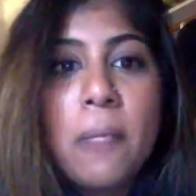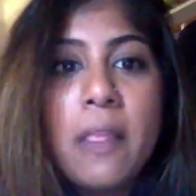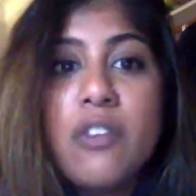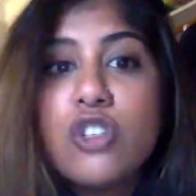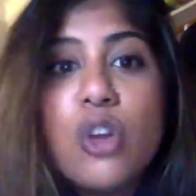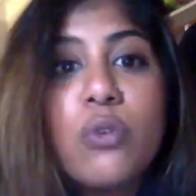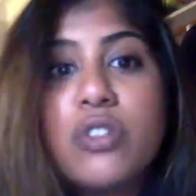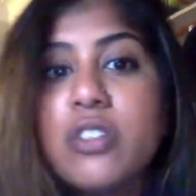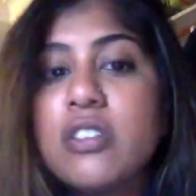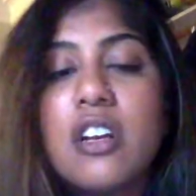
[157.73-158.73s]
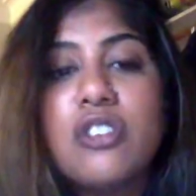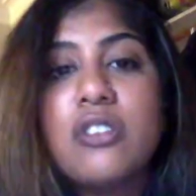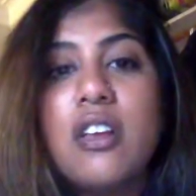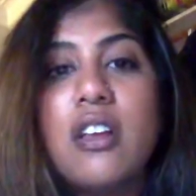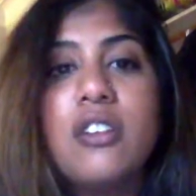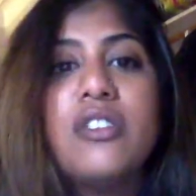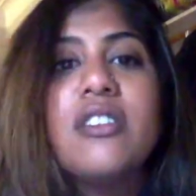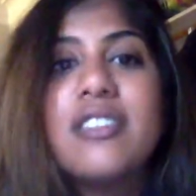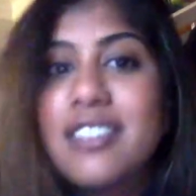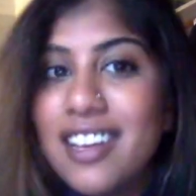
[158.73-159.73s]
In the show, she discusses
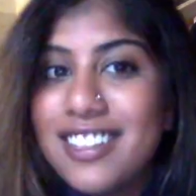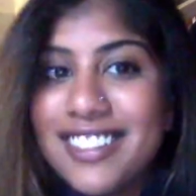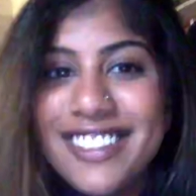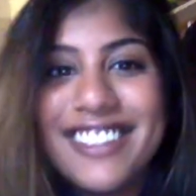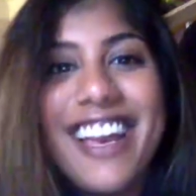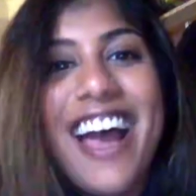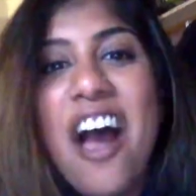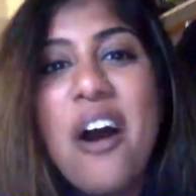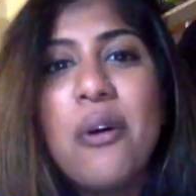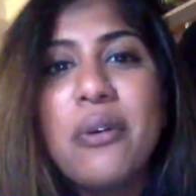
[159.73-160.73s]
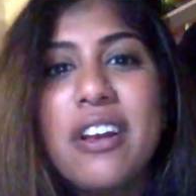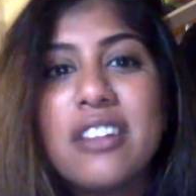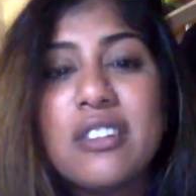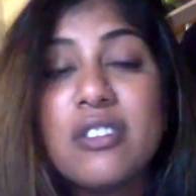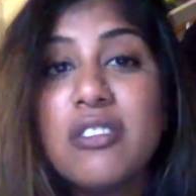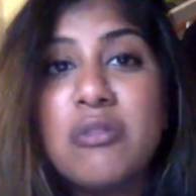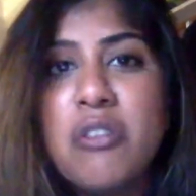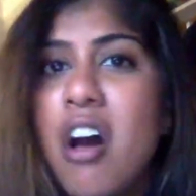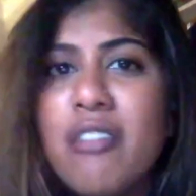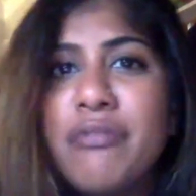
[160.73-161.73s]
how it's
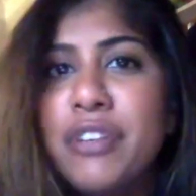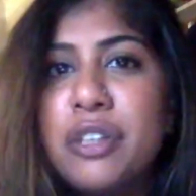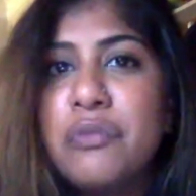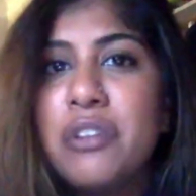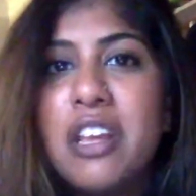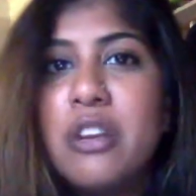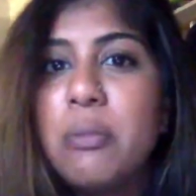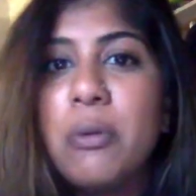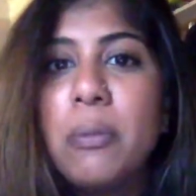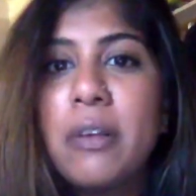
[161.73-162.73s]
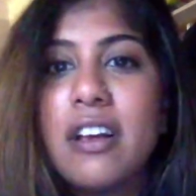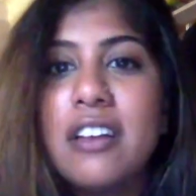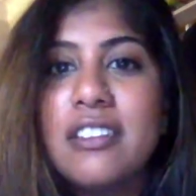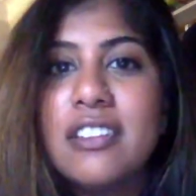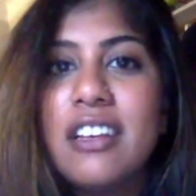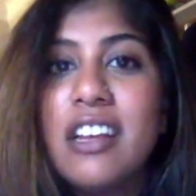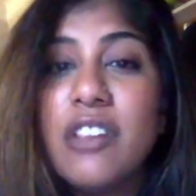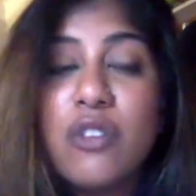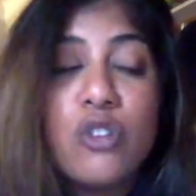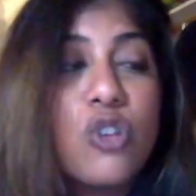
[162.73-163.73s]
not very relatable because
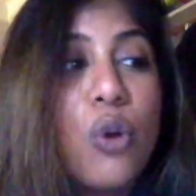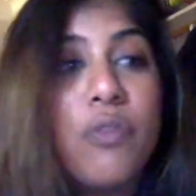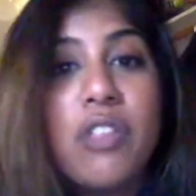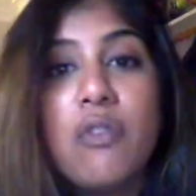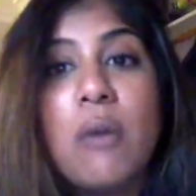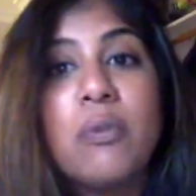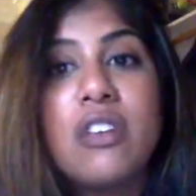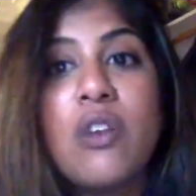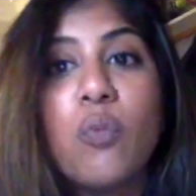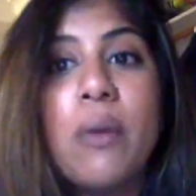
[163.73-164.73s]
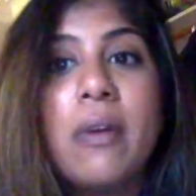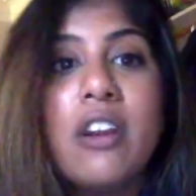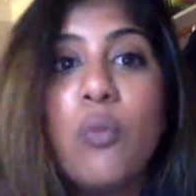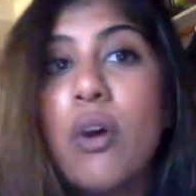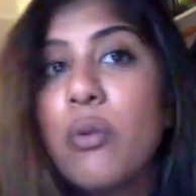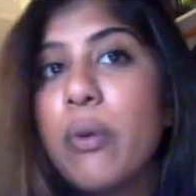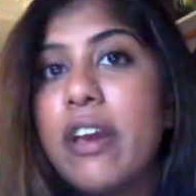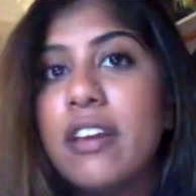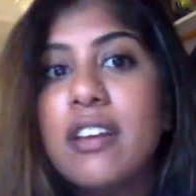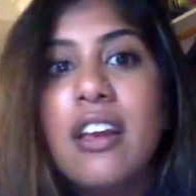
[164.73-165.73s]
in the show, they represent women in one
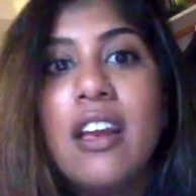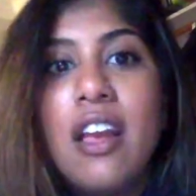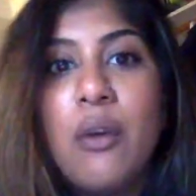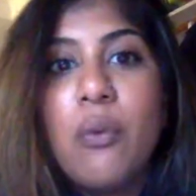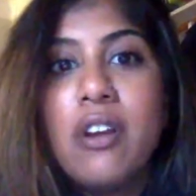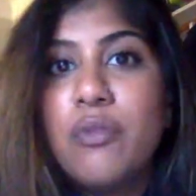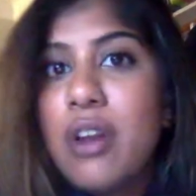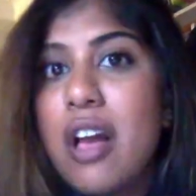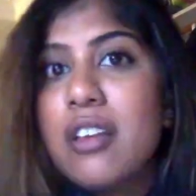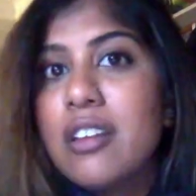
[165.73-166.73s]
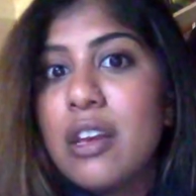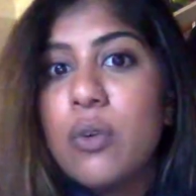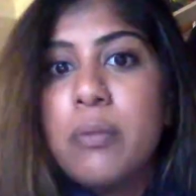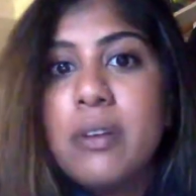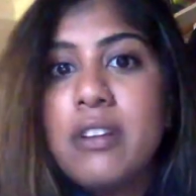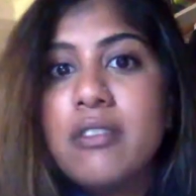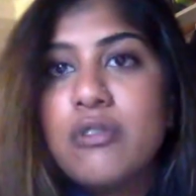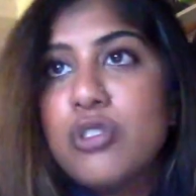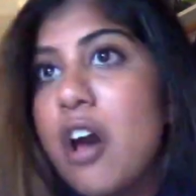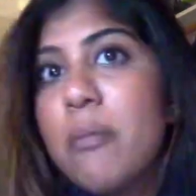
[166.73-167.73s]
way, when in reality, women
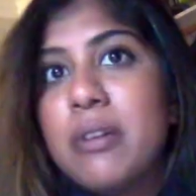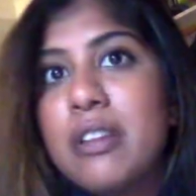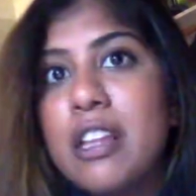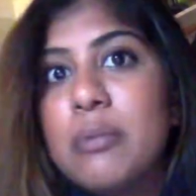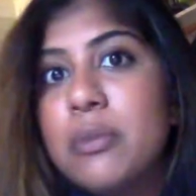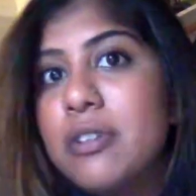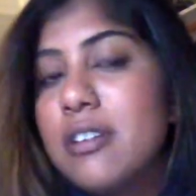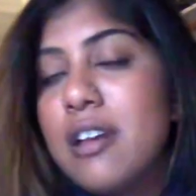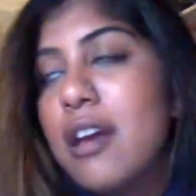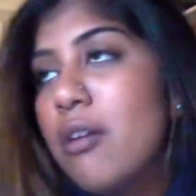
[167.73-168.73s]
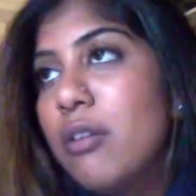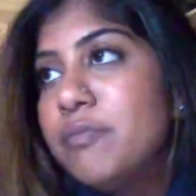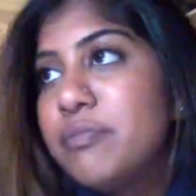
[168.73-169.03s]
should not be labeled at all.